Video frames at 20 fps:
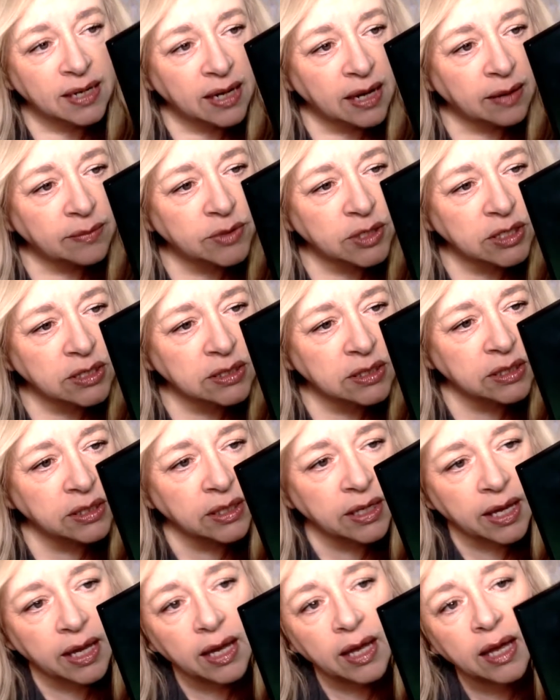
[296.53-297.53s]
I'm just
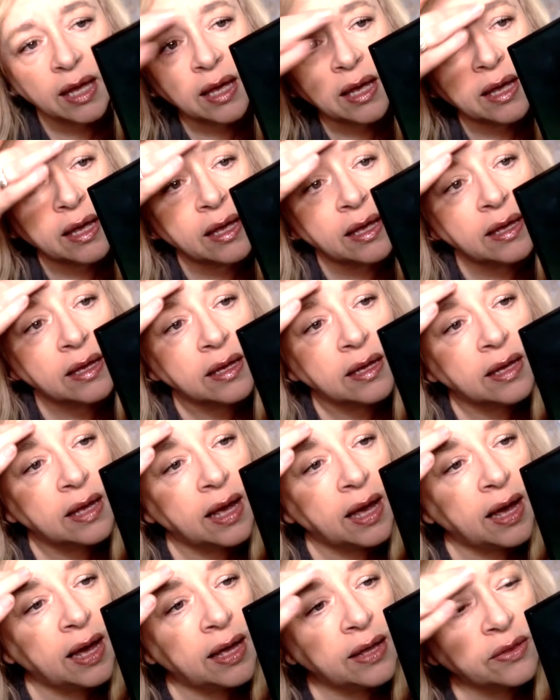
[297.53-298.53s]
looking
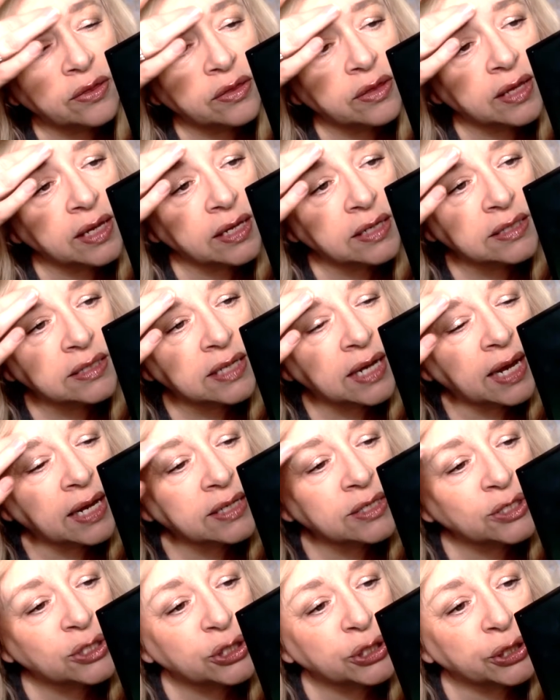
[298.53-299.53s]
at the
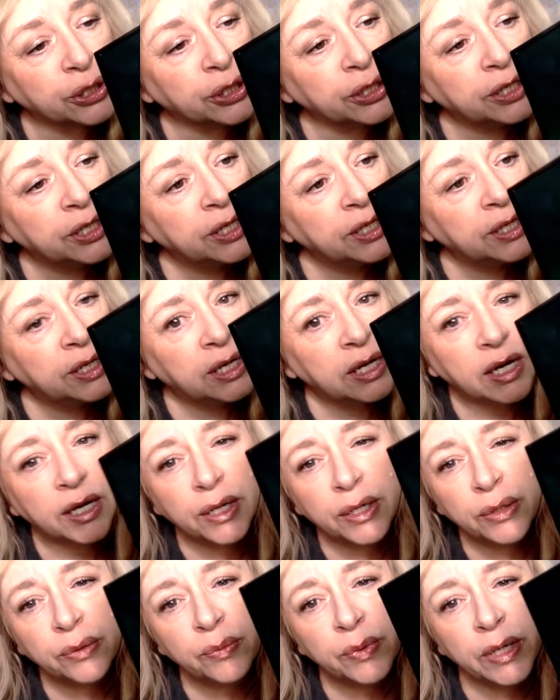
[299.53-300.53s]
texture.
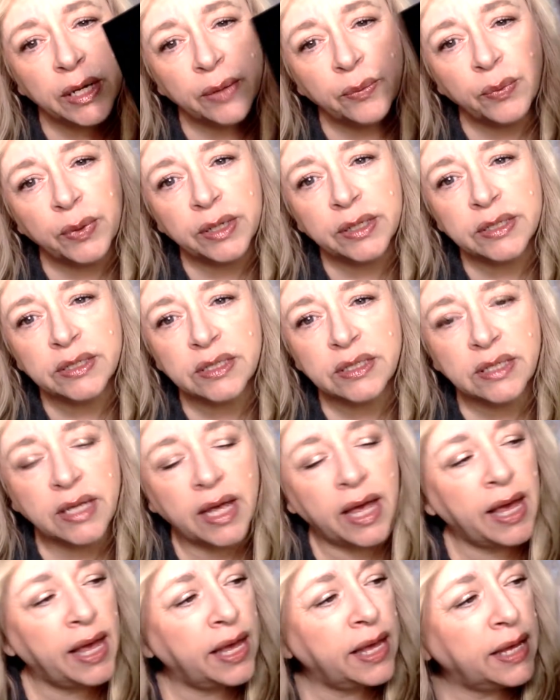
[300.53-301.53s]
You know what I will
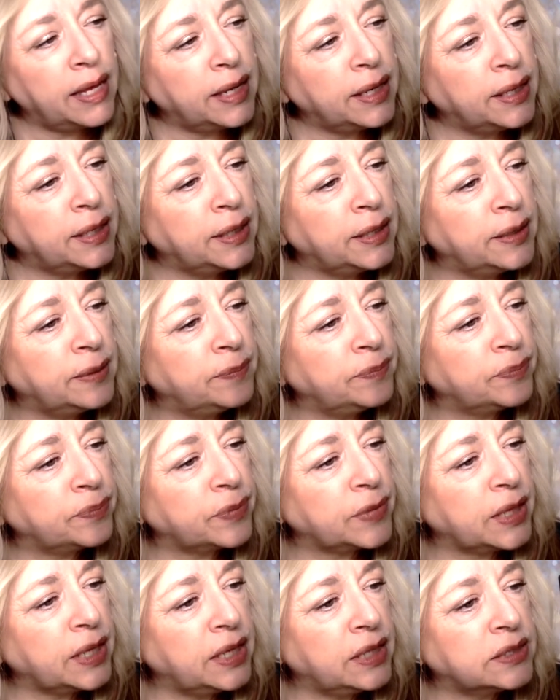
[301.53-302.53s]
say? Um,
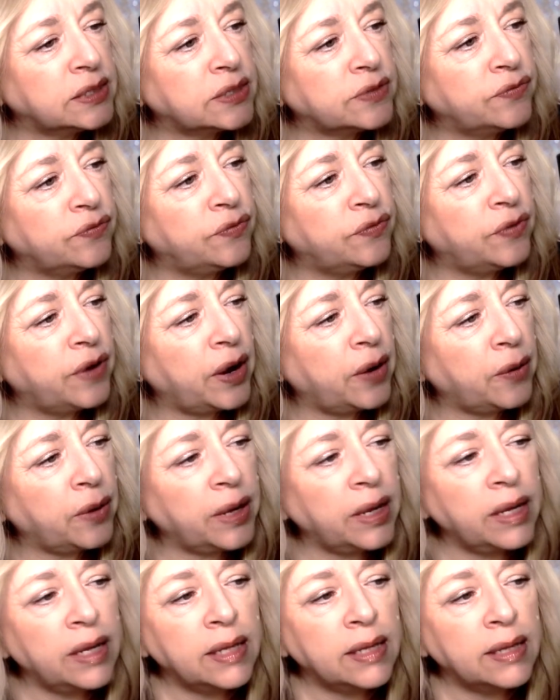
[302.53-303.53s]
it's
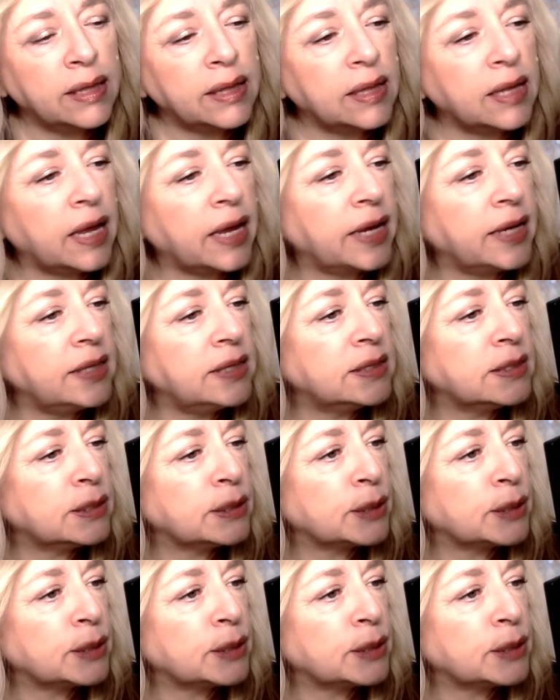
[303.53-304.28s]
very light.